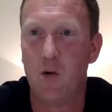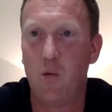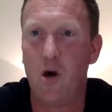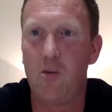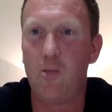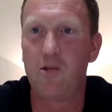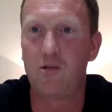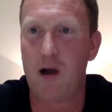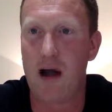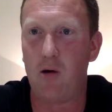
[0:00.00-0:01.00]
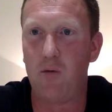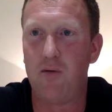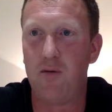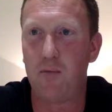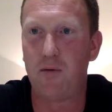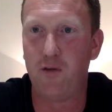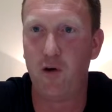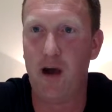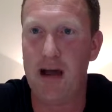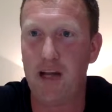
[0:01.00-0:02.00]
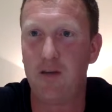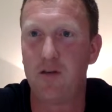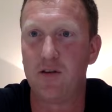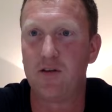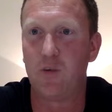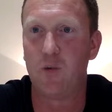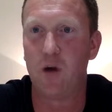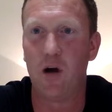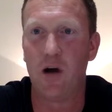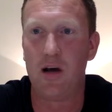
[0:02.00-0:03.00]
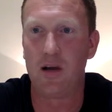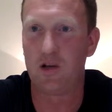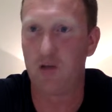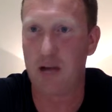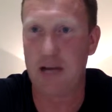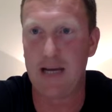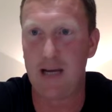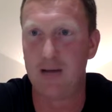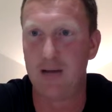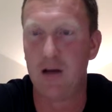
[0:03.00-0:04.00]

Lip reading: Wine was around before any of us were created.